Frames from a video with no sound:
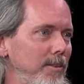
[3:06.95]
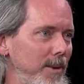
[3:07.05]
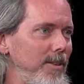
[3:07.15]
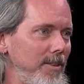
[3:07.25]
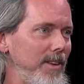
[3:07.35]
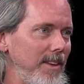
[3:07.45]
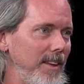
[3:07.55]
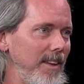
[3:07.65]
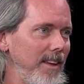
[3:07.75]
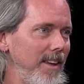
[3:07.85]

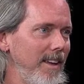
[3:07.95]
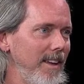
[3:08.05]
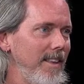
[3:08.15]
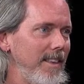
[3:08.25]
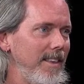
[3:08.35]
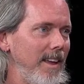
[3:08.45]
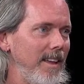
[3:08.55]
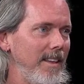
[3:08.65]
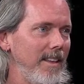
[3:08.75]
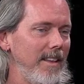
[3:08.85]
basically,
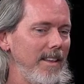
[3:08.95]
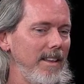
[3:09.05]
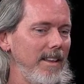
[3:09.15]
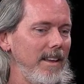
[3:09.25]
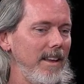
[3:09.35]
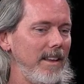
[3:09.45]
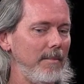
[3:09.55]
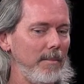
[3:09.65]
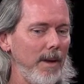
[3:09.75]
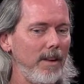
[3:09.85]
then
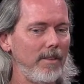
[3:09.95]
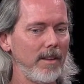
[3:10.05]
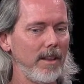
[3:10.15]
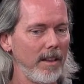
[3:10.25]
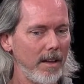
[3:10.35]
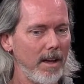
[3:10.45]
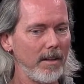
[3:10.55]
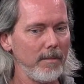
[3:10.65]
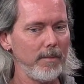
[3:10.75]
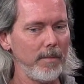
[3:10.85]
it makes it a
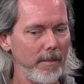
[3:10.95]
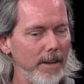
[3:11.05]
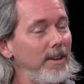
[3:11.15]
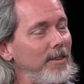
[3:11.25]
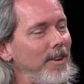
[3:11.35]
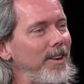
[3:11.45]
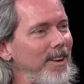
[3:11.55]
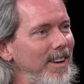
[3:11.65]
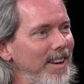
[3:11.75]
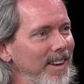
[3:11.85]
lot
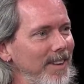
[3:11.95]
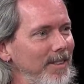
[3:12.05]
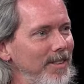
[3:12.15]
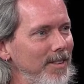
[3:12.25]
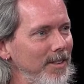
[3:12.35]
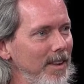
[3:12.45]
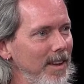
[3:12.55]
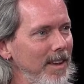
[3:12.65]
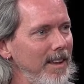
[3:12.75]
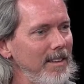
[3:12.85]
easier, to
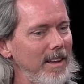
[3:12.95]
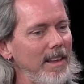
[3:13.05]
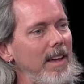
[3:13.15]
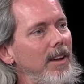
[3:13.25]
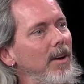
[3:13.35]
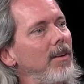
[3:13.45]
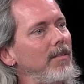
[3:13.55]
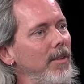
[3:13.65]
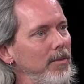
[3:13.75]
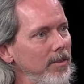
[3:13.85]
let go
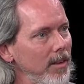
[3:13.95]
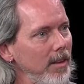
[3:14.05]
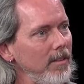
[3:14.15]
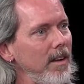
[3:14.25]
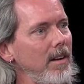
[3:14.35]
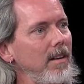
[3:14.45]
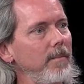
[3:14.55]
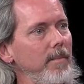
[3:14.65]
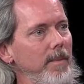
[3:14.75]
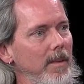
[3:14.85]
of those things that are
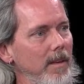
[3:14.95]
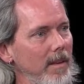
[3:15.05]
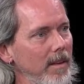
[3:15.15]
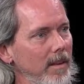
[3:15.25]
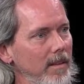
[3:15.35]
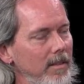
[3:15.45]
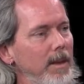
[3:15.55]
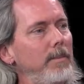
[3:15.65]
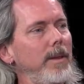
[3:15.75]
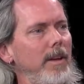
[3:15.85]

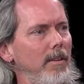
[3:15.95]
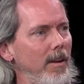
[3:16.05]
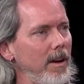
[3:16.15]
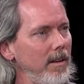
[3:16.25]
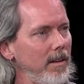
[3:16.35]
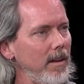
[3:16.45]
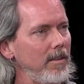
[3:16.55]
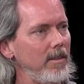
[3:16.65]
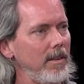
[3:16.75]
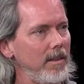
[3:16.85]
deeply ingrained in
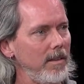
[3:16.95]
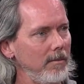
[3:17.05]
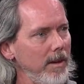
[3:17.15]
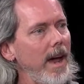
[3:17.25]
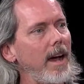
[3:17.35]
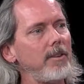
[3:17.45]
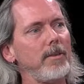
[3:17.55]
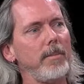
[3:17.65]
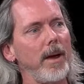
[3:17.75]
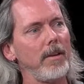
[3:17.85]
us and the
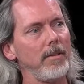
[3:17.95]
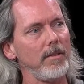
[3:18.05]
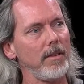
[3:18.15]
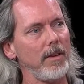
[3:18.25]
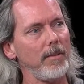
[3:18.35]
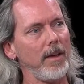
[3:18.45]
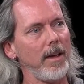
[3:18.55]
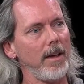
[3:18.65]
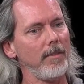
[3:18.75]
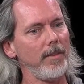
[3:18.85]
reaction patterns that we
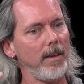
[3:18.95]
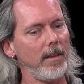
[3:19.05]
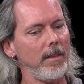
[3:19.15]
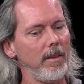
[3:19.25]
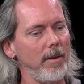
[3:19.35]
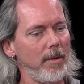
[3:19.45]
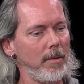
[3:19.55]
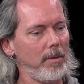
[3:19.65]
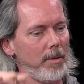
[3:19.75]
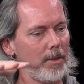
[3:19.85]
have. And the
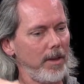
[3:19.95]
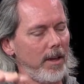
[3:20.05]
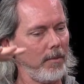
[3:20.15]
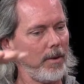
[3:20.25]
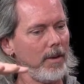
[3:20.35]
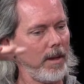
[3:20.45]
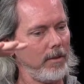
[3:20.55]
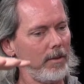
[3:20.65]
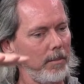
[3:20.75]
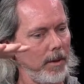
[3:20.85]
whole thing will
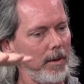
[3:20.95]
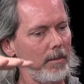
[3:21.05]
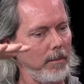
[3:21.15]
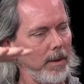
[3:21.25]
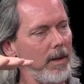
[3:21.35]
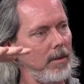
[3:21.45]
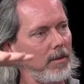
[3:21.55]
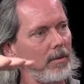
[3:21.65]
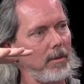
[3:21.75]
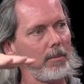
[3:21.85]
actually begin
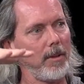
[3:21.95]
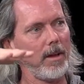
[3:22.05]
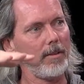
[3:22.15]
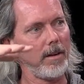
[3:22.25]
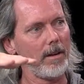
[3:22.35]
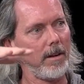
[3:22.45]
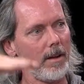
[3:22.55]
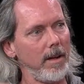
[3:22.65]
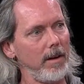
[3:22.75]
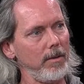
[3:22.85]
to normalize
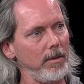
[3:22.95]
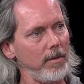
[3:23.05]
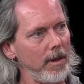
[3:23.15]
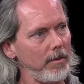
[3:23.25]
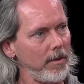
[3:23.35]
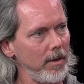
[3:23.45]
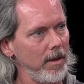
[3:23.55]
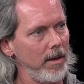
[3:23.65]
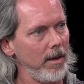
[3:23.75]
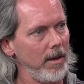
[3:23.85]
at a new level
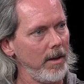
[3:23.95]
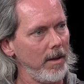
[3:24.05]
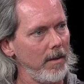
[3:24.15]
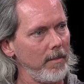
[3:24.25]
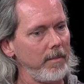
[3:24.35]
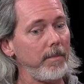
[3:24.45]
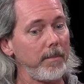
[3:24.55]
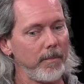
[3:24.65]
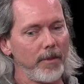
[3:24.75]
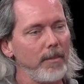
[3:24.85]

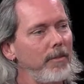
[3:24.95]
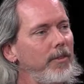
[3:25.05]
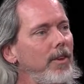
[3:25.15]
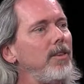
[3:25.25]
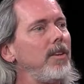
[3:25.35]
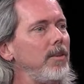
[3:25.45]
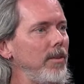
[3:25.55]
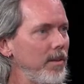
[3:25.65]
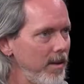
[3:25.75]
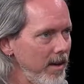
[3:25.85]
from
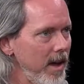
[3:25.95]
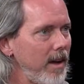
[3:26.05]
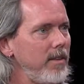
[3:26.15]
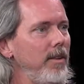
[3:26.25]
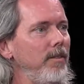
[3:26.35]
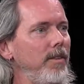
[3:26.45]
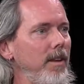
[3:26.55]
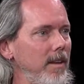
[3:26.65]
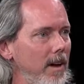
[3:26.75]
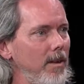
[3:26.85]
physical
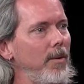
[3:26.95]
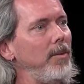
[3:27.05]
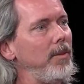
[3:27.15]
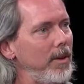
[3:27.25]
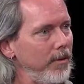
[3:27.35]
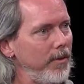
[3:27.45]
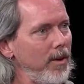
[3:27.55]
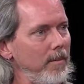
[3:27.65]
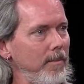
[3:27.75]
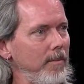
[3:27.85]
activity, not only
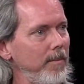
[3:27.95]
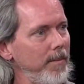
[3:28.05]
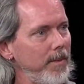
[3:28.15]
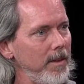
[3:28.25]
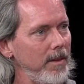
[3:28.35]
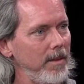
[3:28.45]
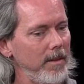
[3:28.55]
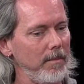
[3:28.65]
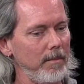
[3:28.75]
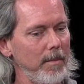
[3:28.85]
from
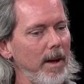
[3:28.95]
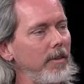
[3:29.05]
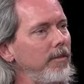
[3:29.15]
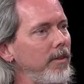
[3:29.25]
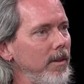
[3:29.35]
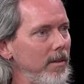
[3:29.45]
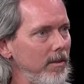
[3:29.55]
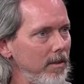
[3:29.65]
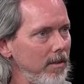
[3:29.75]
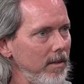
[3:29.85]
the
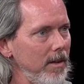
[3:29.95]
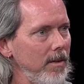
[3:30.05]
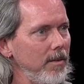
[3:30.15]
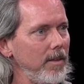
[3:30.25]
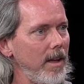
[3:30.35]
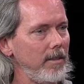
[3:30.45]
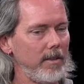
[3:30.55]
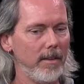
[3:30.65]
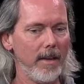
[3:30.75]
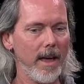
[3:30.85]
mindfulness.
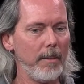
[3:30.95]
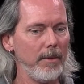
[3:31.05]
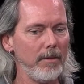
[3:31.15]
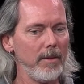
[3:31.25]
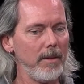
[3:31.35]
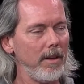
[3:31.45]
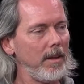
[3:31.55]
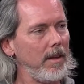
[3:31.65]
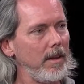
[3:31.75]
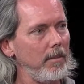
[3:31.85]
That's absolutely a
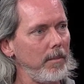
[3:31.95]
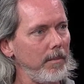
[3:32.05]
key